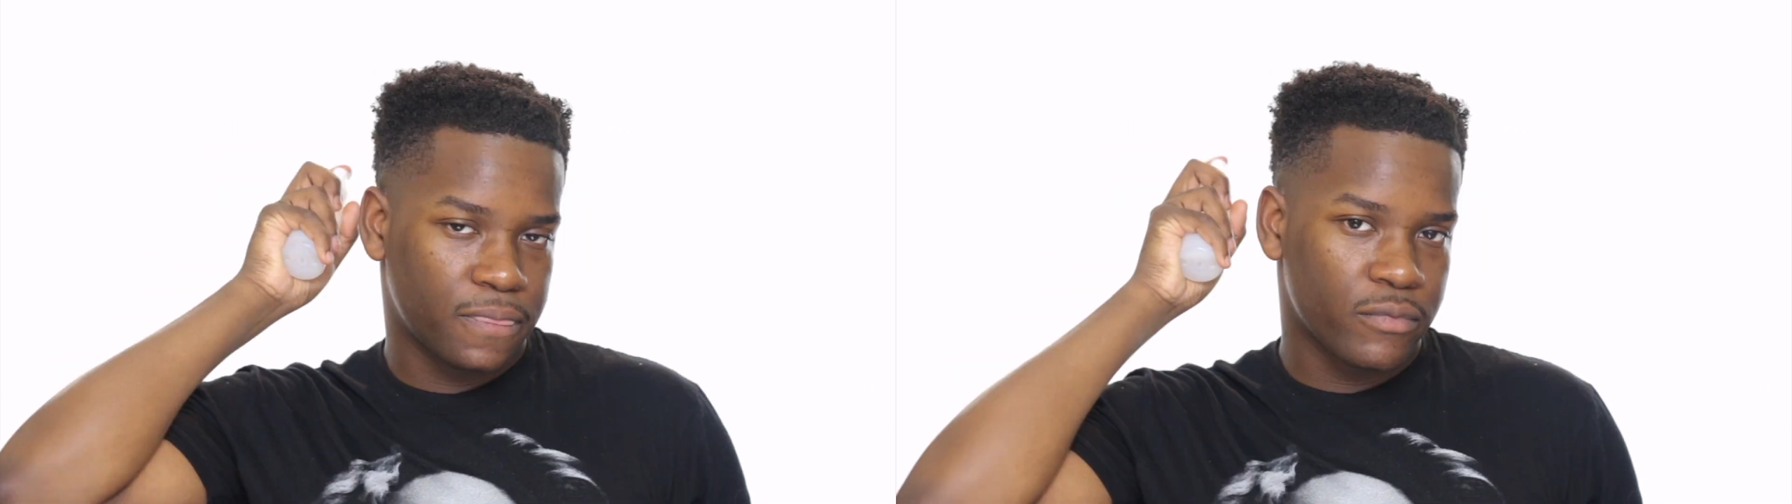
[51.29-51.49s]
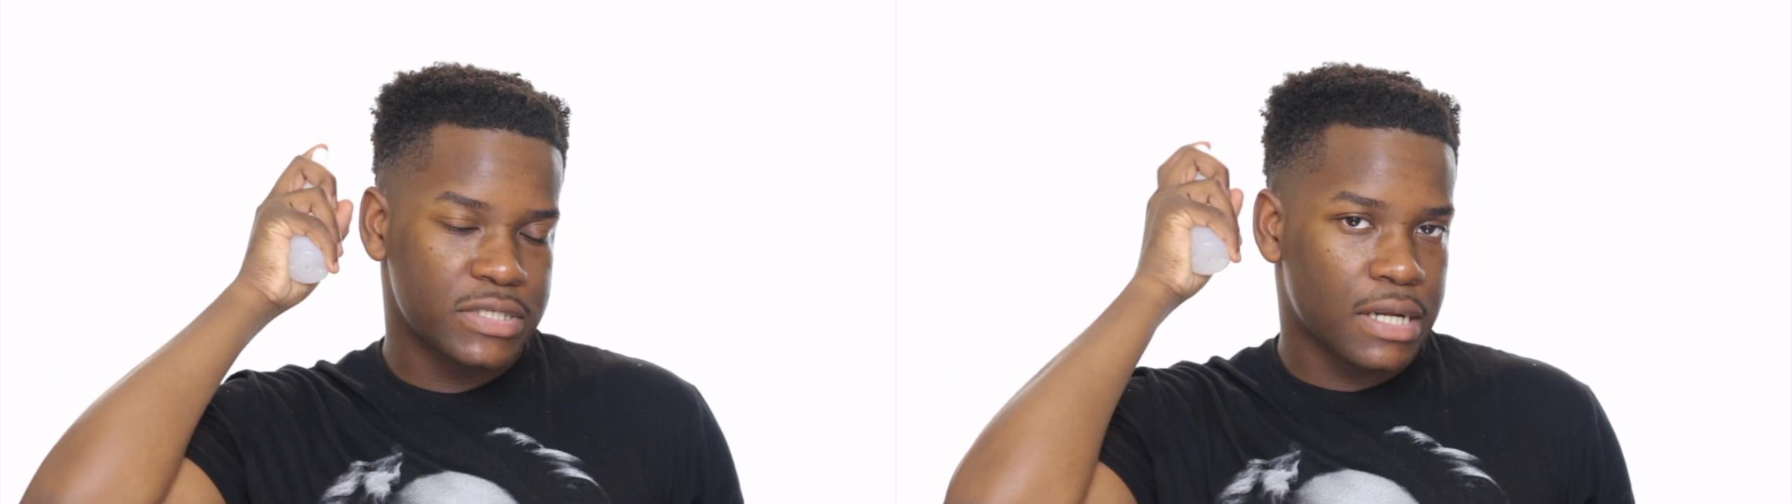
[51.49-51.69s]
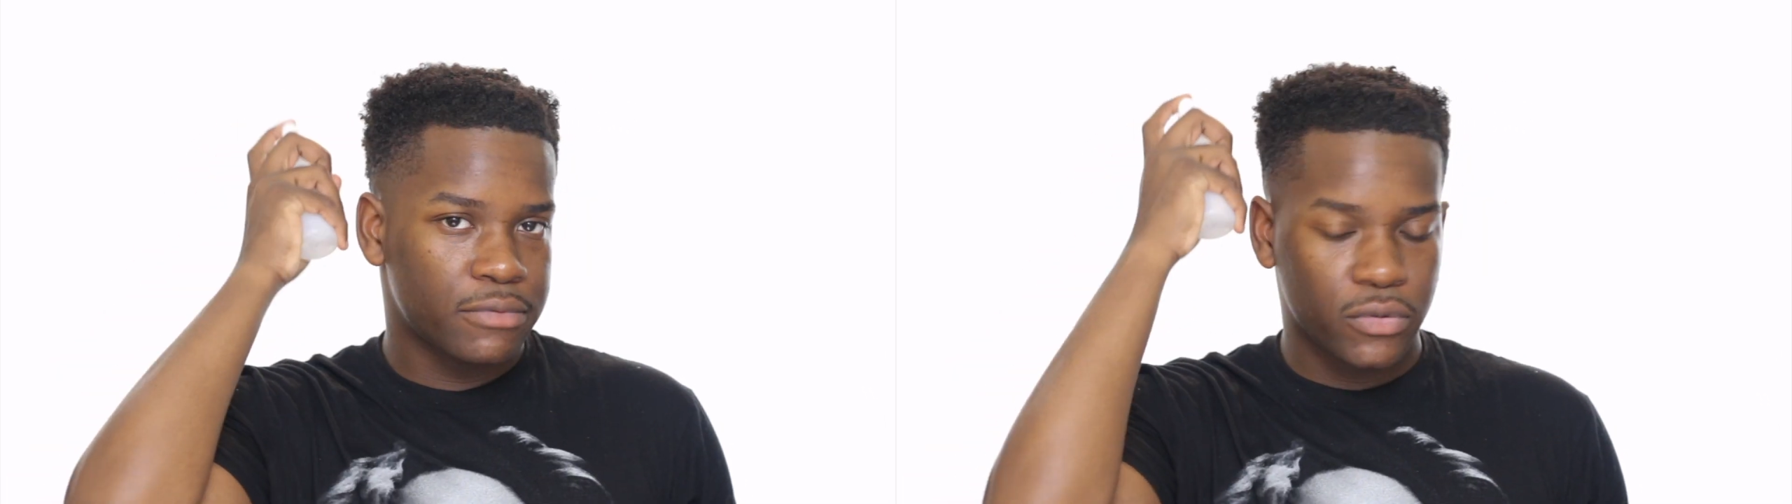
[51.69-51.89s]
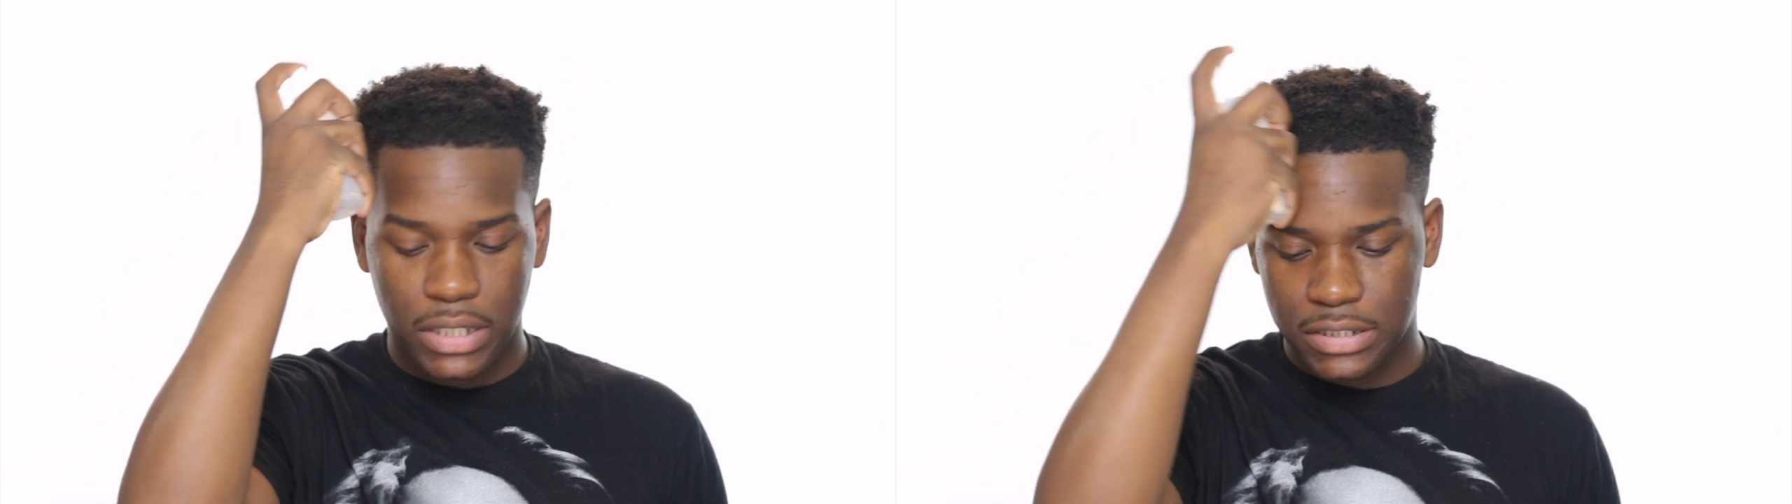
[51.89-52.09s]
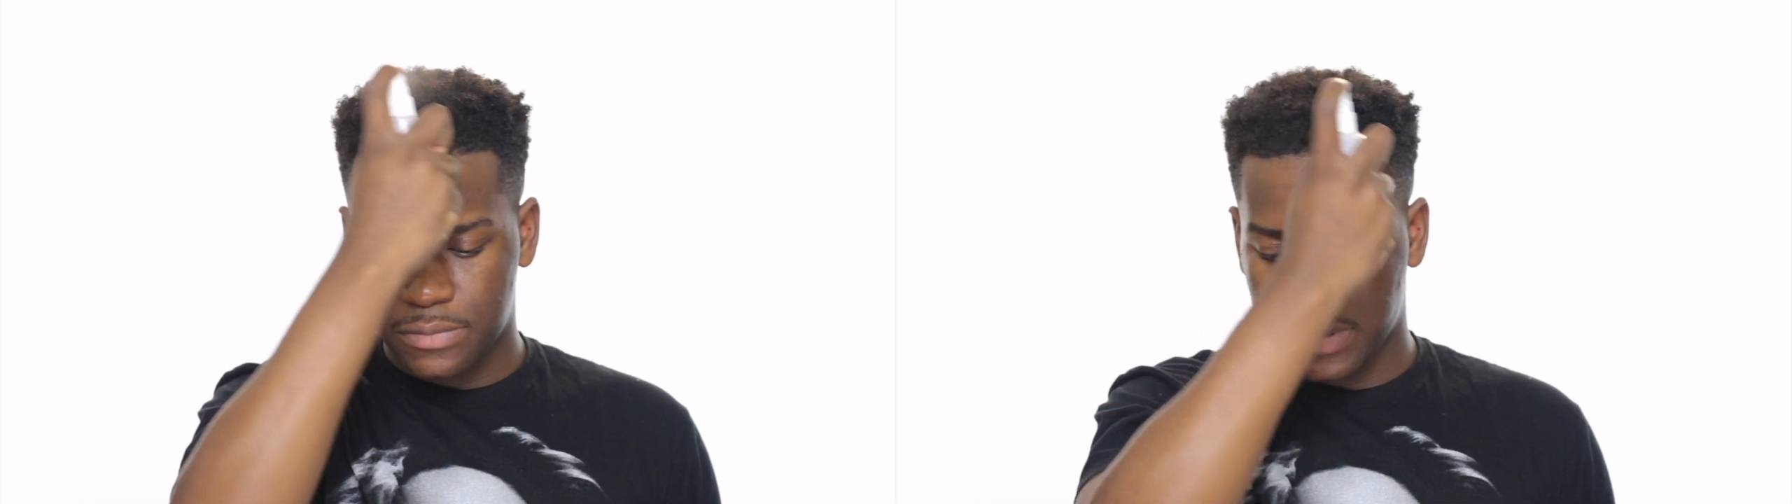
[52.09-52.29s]
The reason I'm doing
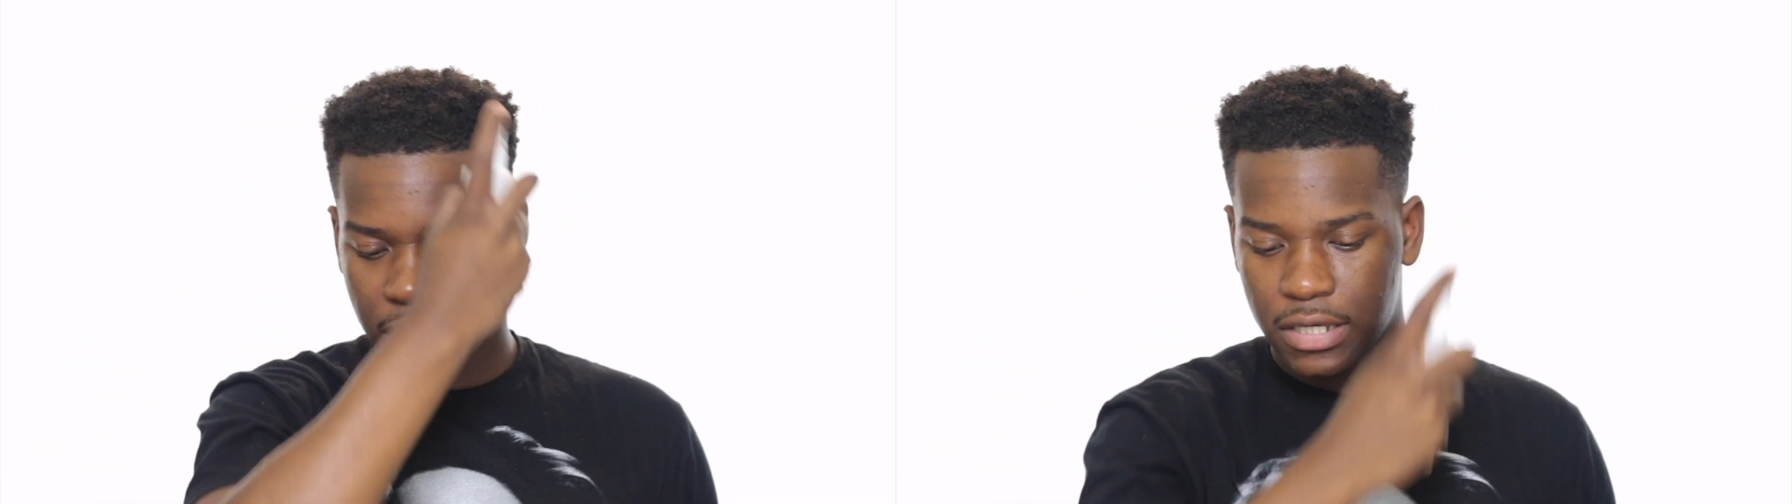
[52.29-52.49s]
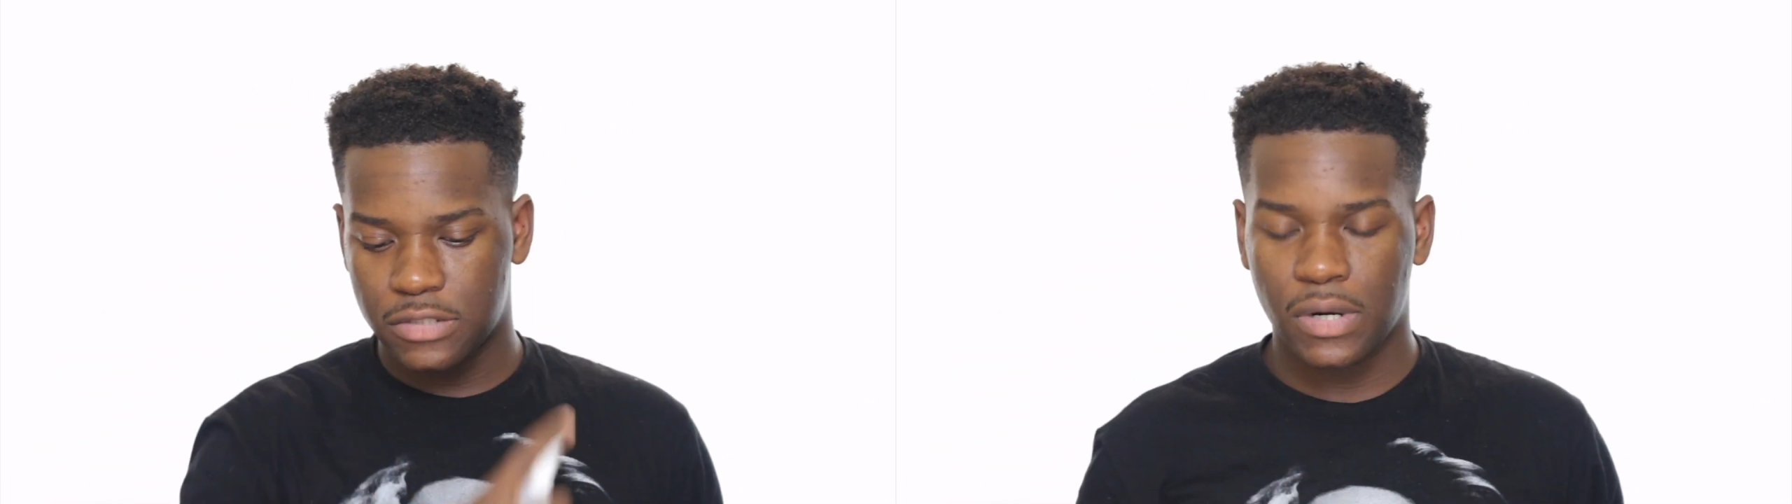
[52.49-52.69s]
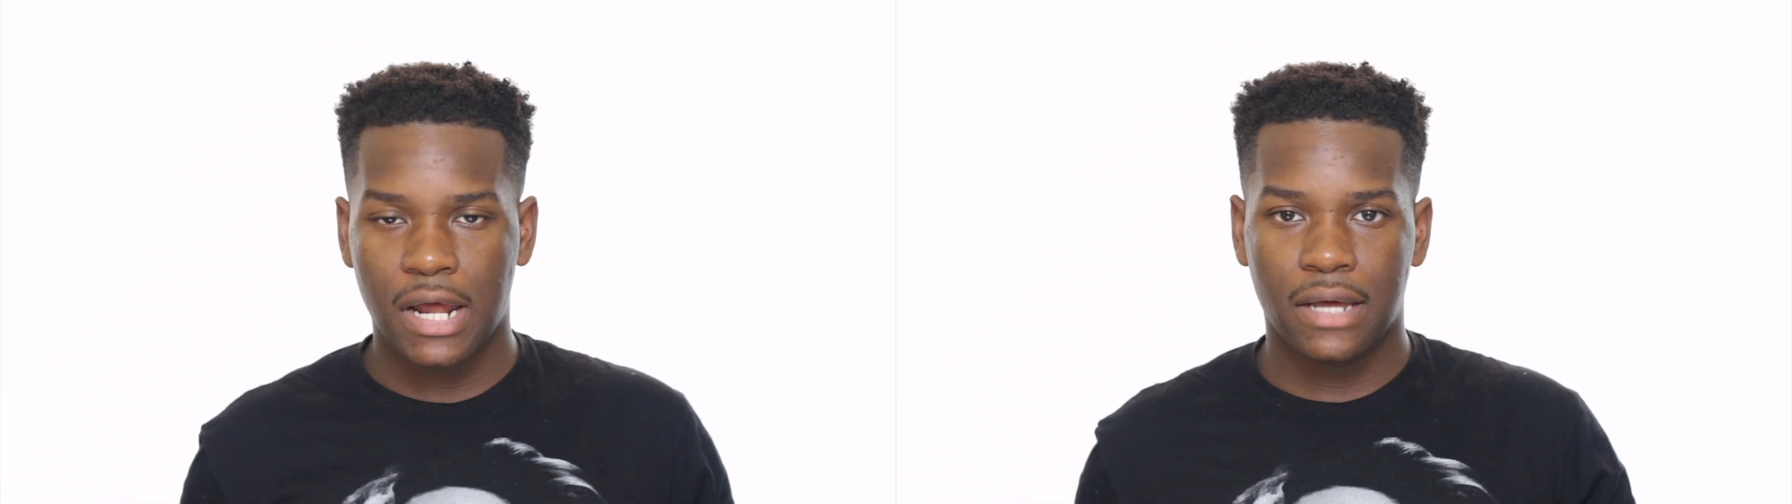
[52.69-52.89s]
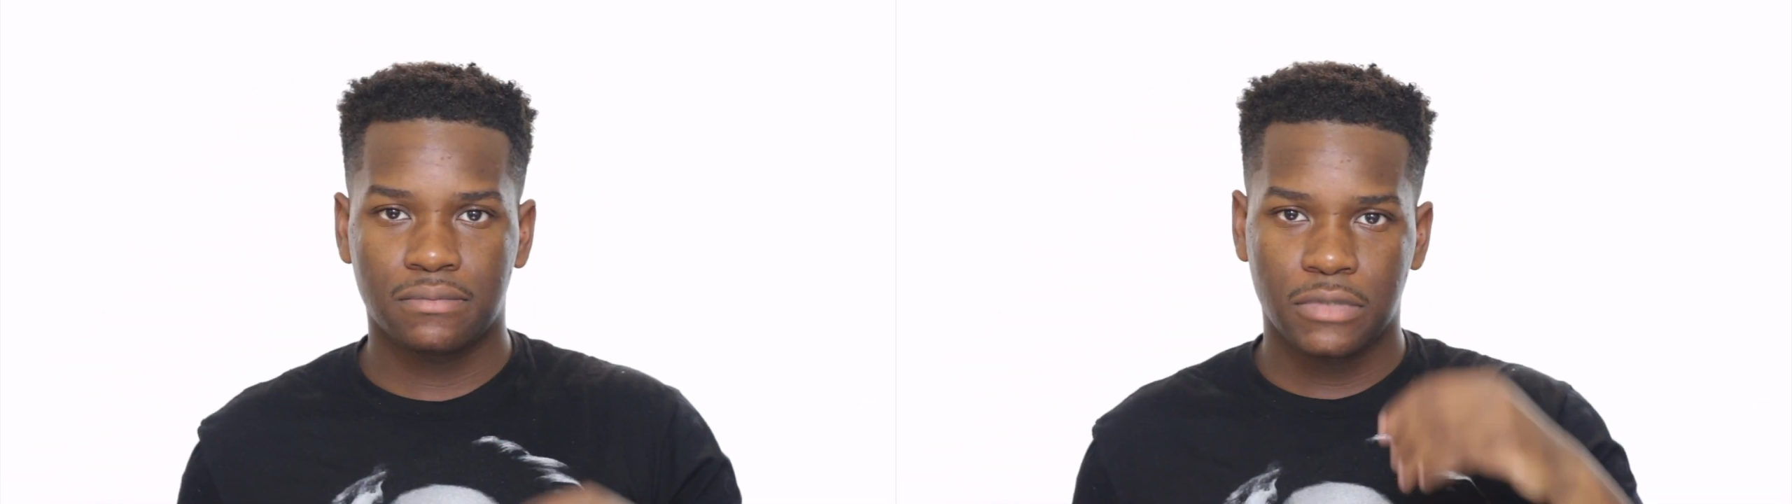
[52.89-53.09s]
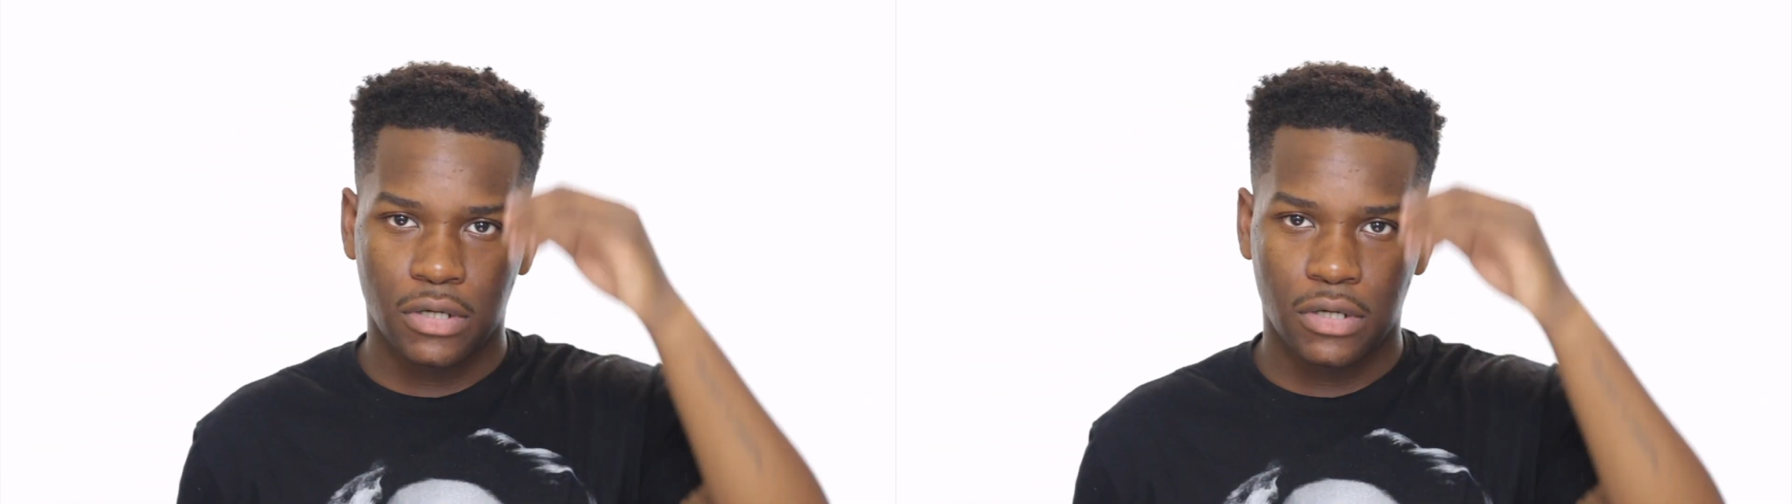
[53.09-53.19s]
this is because when I,